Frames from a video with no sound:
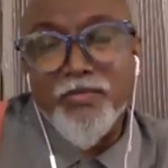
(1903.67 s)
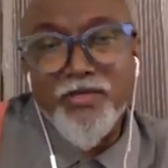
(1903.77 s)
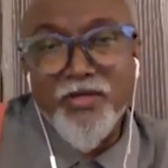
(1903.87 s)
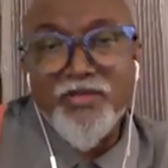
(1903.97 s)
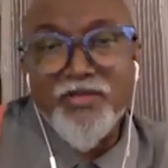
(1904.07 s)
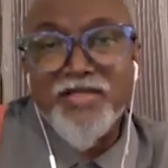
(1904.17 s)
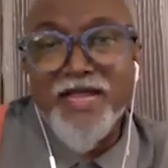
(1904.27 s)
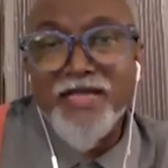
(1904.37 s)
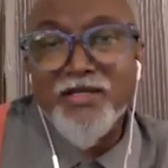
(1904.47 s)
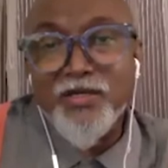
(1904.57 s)
new
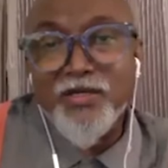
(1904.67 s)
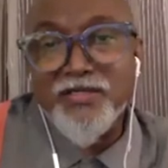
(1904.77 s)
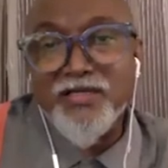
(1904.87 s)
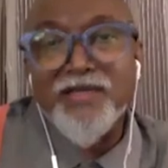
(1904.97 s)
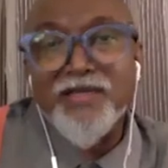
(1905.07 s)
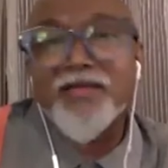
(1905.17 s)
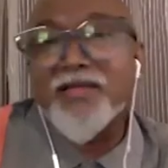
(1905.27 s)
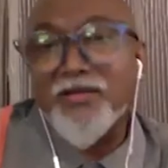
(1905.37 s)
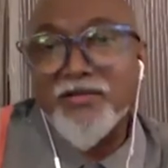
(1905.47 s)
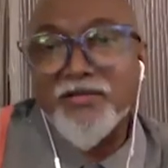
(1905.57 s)
site originated
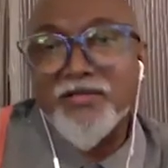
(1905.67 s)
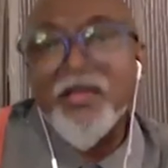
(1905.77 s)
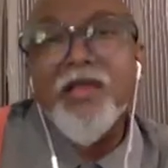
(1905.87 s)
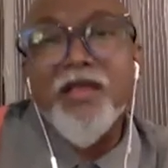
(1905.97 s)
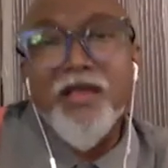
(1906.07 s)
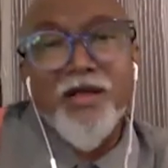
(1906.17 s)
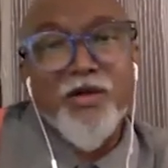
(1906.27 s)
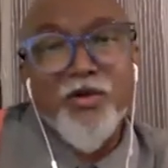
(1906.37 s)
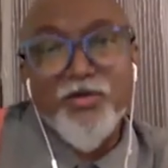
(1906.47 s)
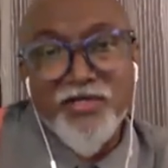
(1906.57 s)
that is uh,
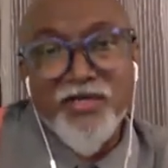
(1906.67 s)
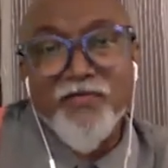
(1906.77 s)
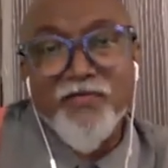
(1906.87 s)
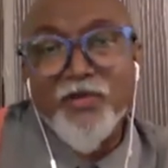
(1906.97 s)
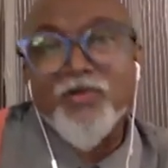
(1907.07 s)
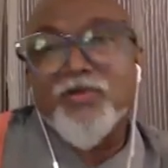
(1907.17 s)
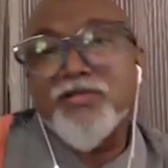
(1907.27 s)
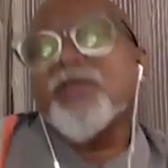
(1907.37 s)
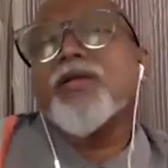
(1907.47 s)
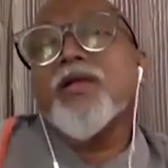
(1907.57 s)
Kochi, Fort
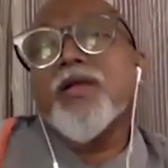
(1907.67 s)
Kochi.